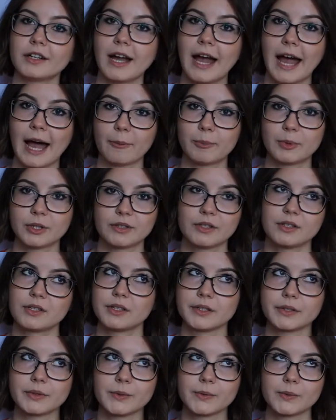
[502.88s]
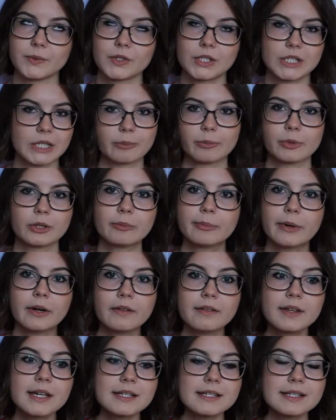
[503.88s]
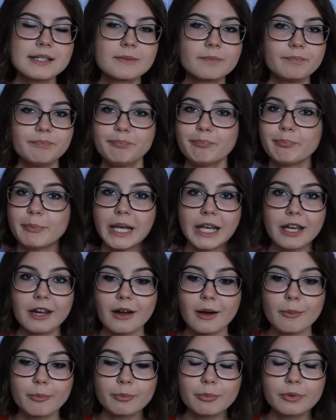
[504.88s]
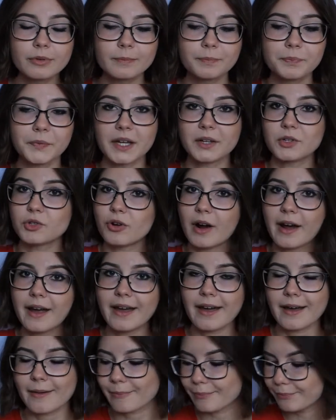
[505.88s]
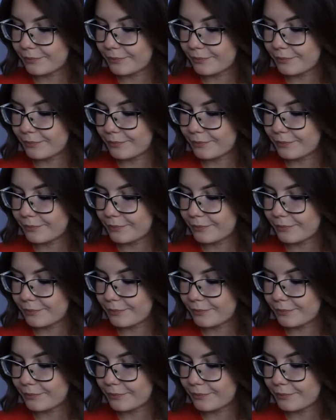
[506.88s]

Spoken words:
happen to stumble upon this, pick it up and try it.